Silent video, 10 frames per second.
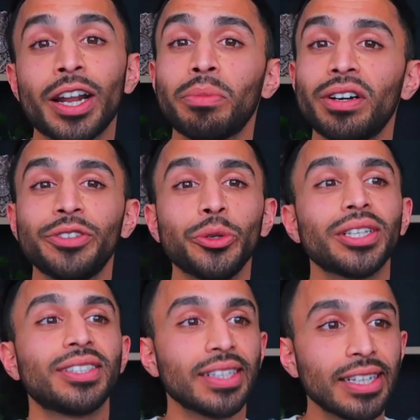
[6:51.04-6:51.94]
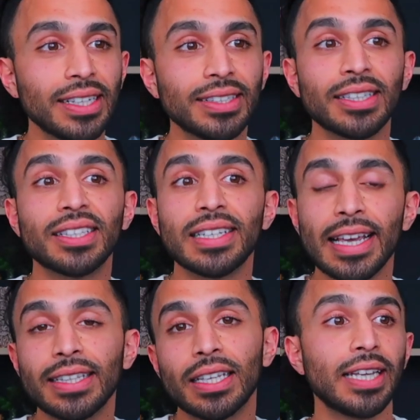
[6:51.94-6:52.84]
number of US cities and
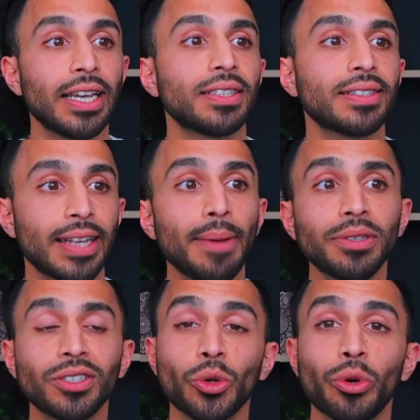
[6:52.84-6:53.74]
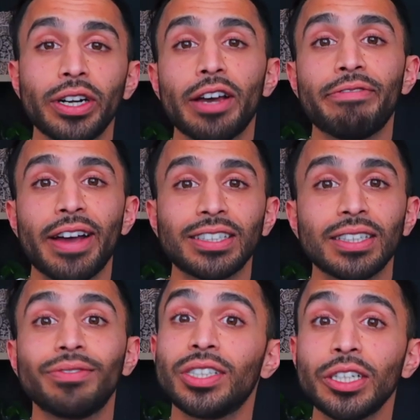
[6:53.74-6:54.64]
states have taken steps toward
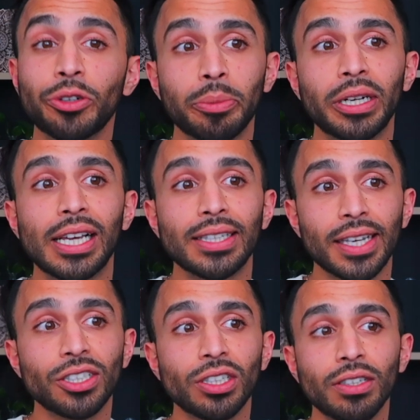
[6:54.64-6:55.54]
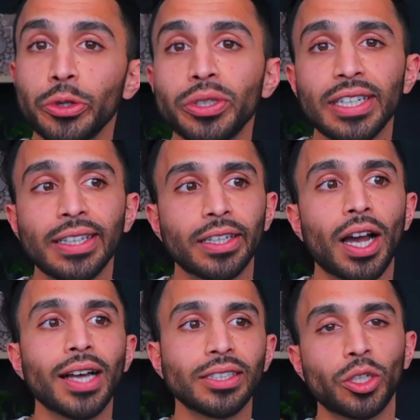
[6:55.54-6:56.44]
effective decriminalization, loosening the
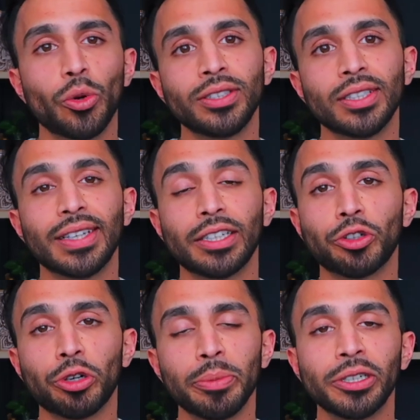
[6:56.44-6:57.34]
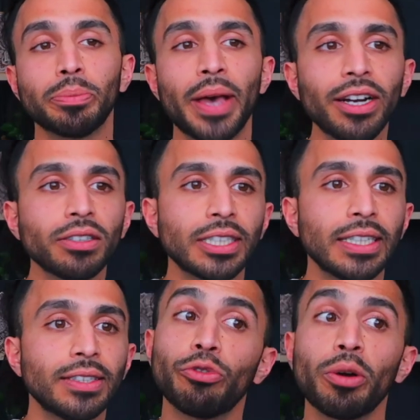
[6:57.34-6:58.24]
consequences and criminal
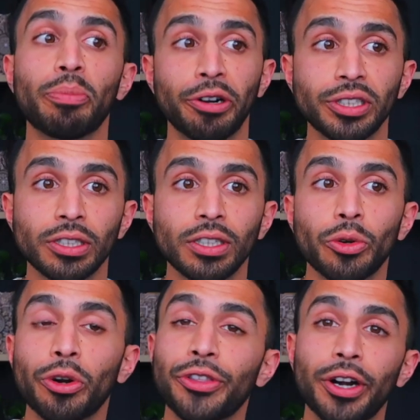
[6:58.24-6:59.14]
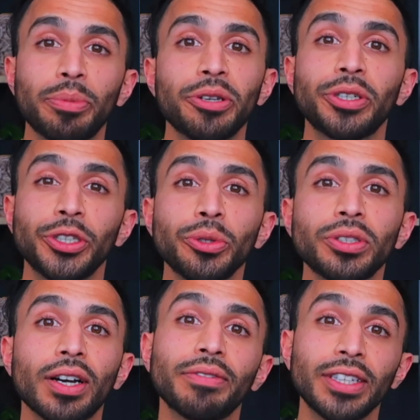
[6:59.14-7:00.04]
penalties for personal or therapeutic use
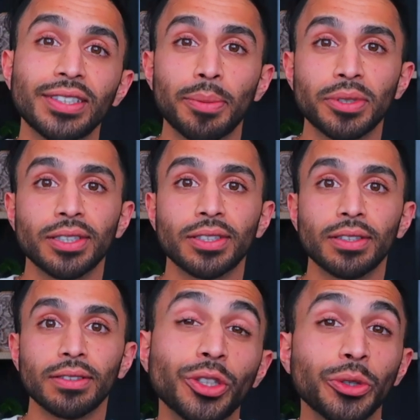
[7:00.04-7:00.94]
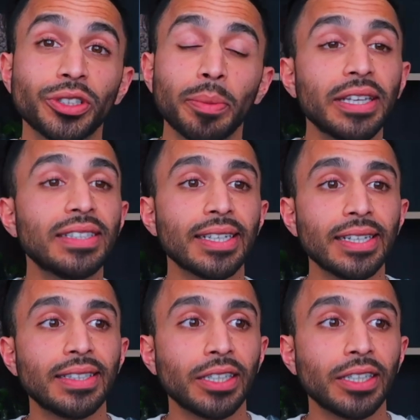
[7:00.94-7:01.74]
of these substances. So some of these cities